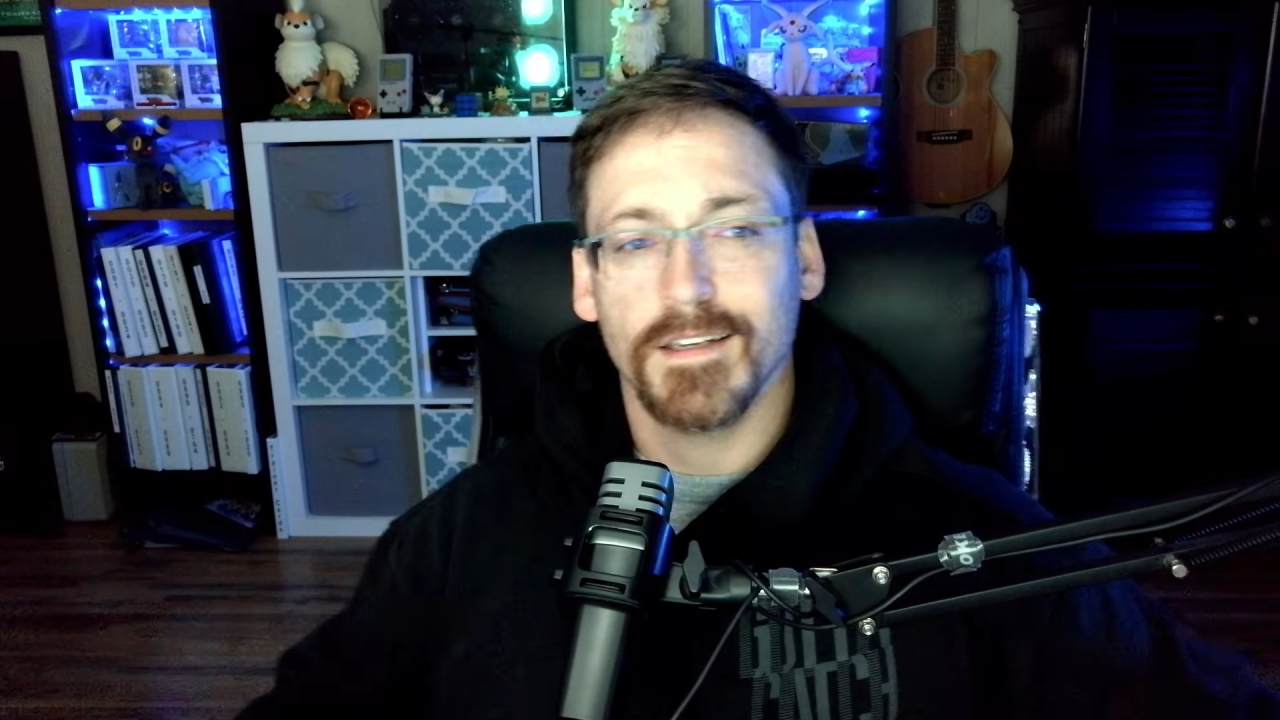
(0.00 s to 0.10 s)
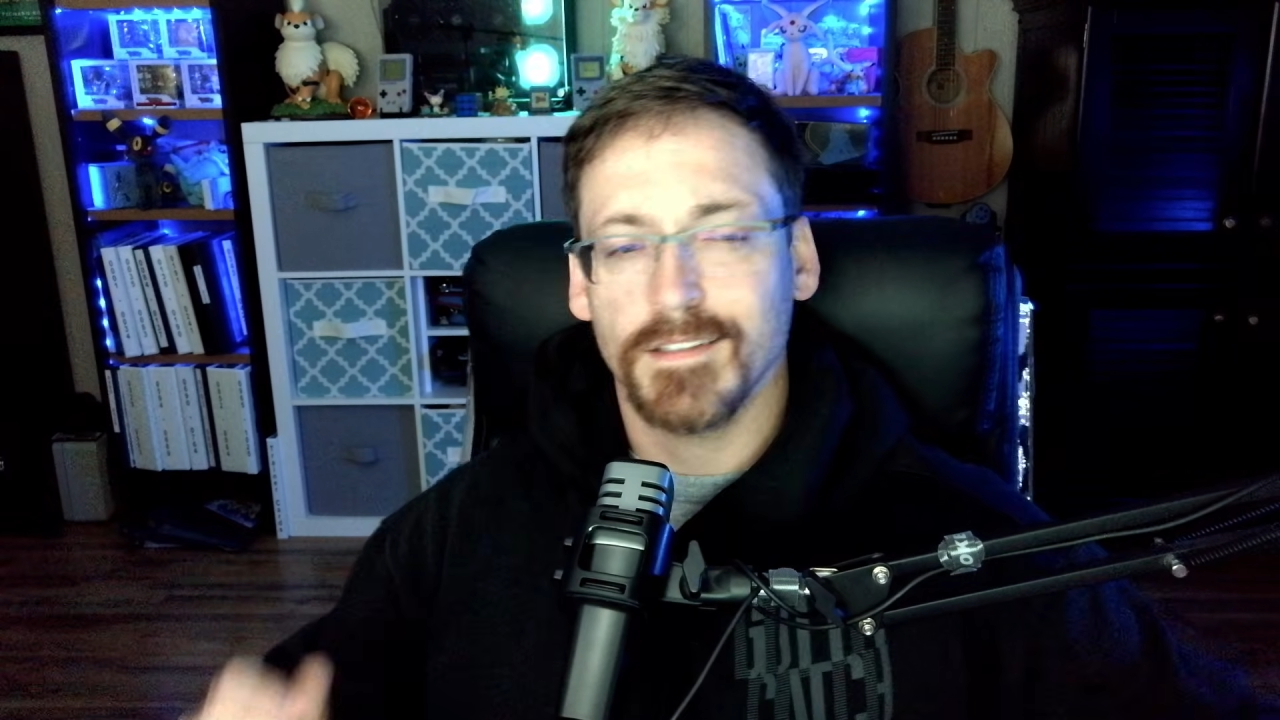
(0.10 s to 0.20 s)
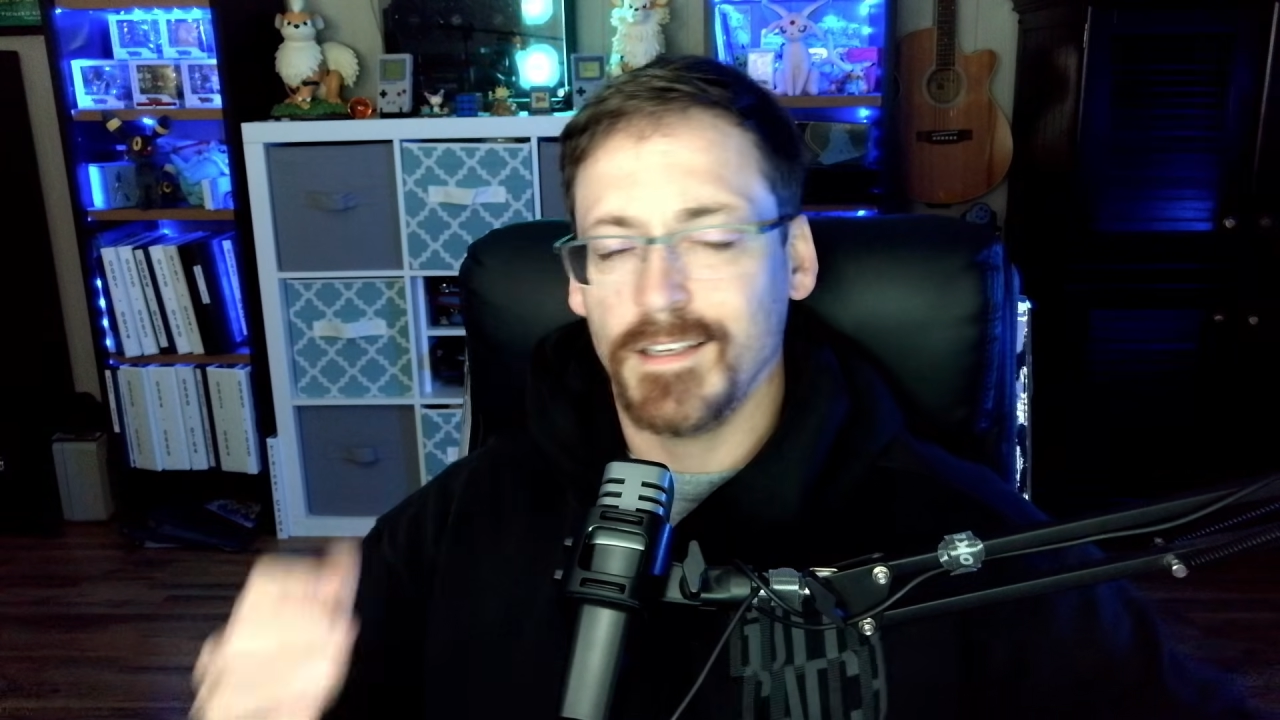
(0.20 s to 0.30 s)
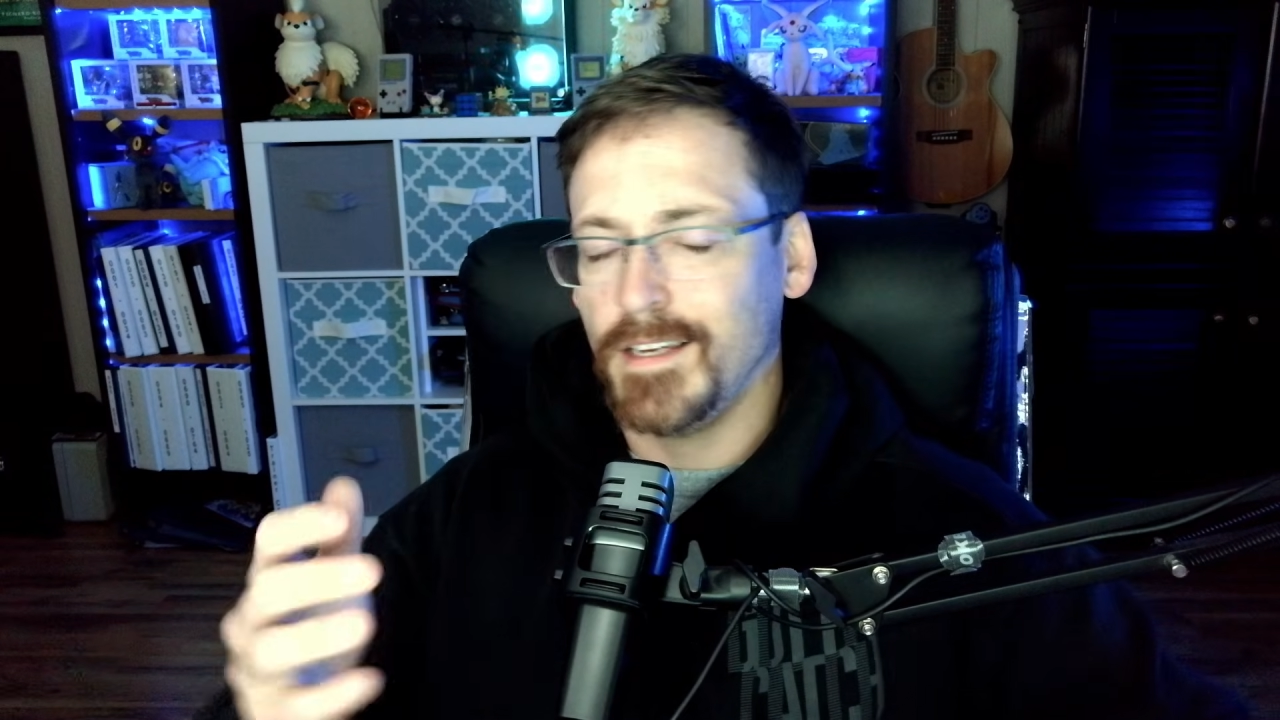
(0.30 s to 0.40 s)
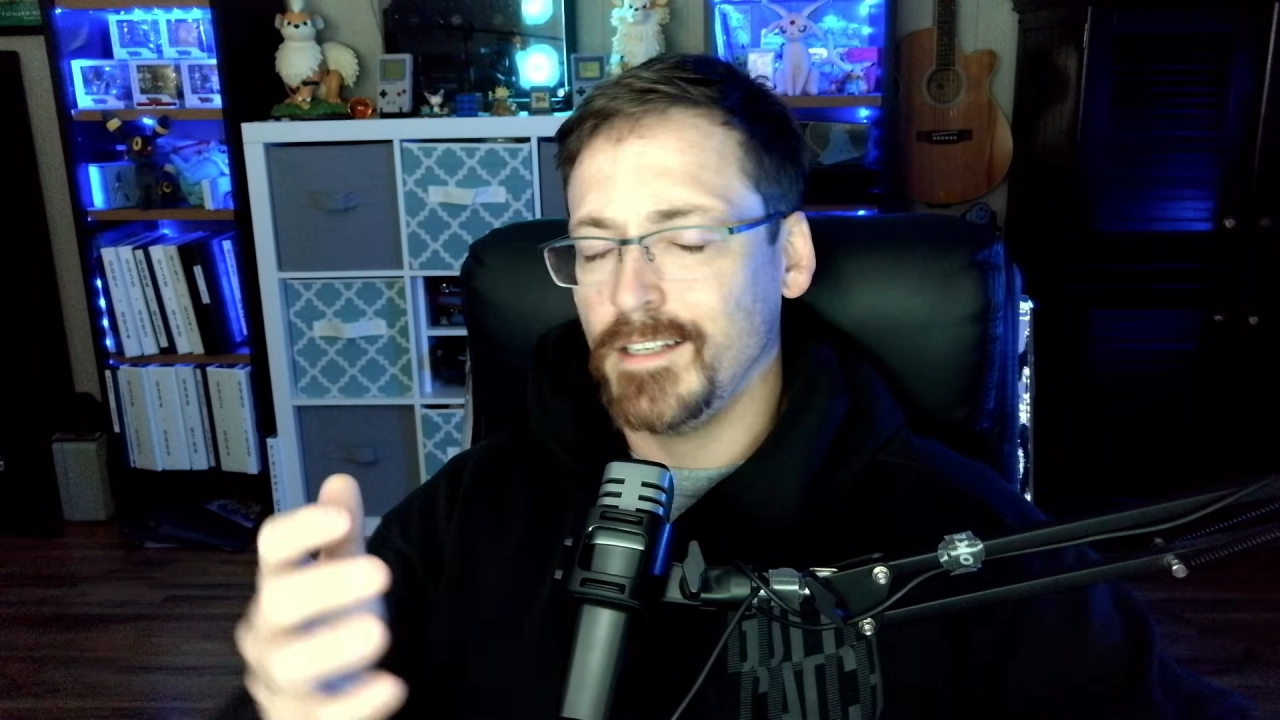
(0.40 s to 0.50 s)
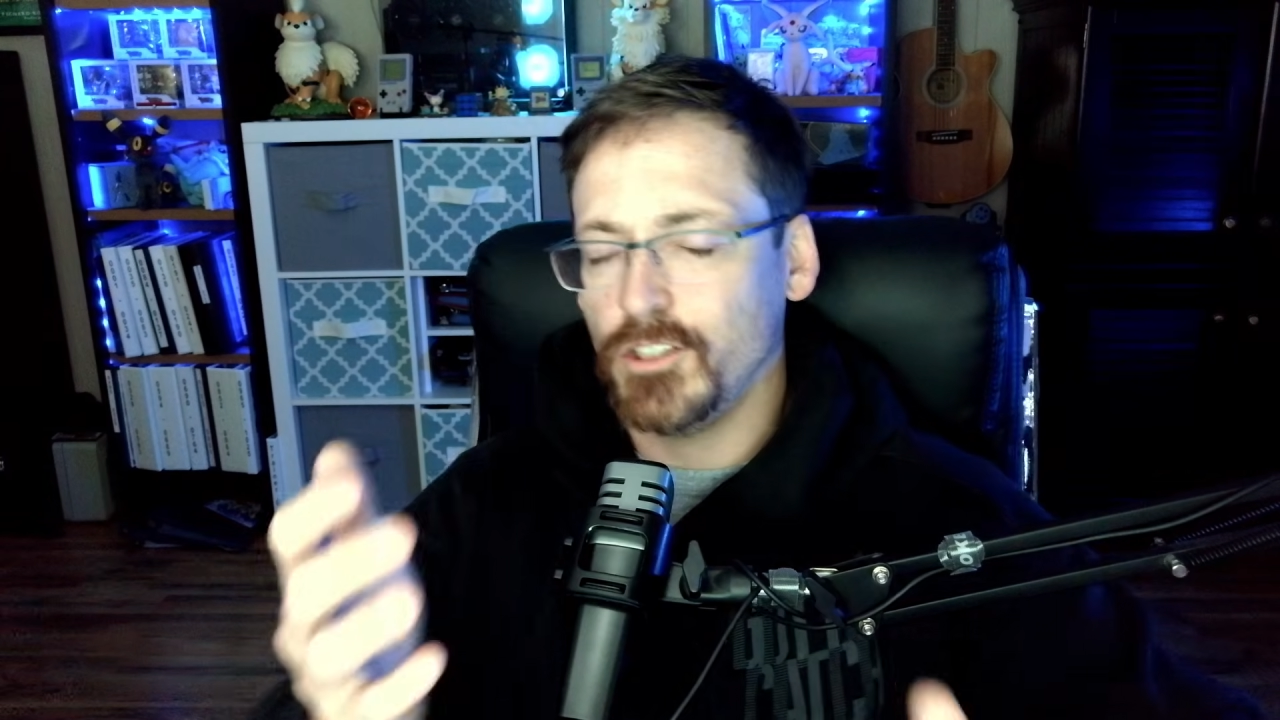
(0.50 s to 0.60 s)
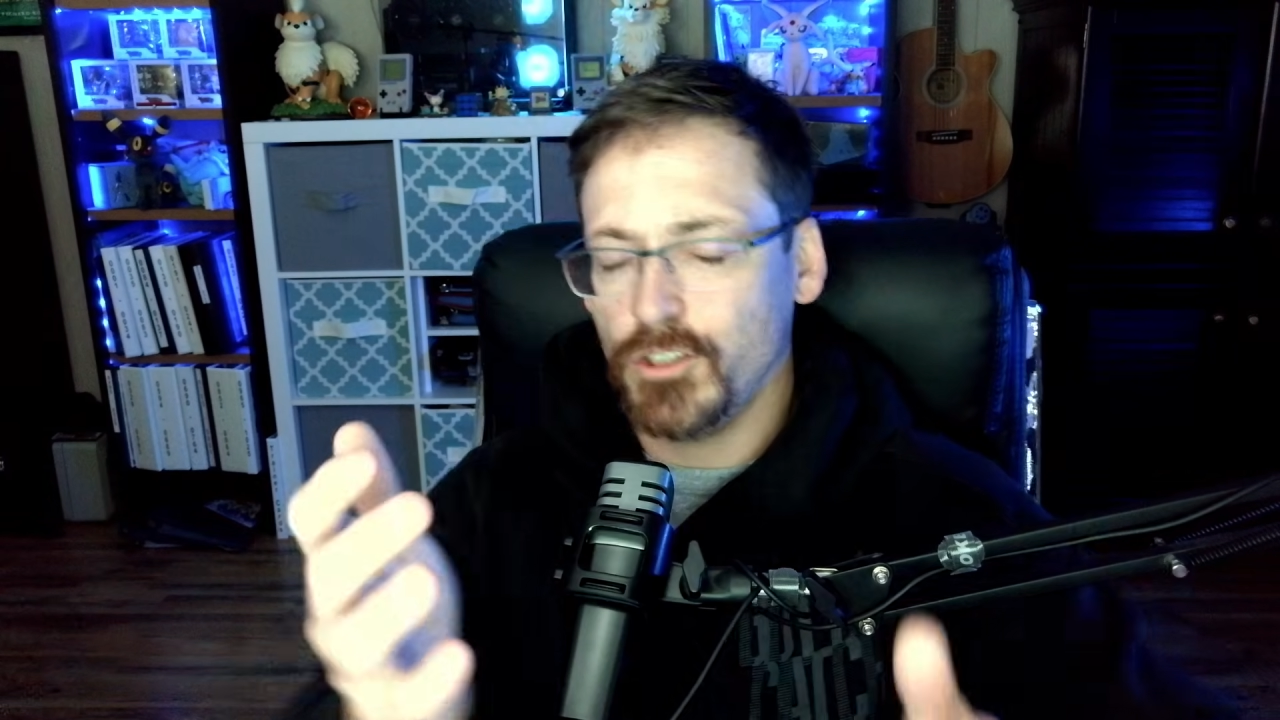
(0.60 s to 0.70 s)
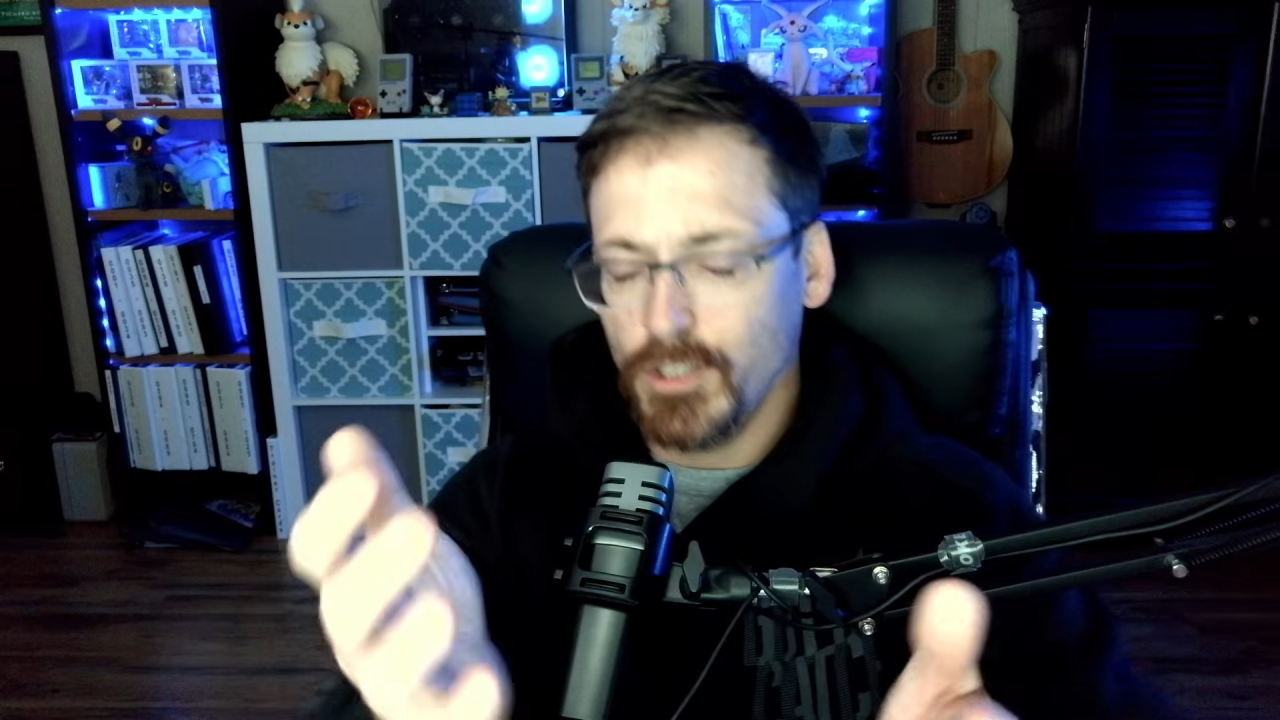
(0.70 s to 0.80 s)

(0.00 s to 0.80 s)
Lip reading: See, it's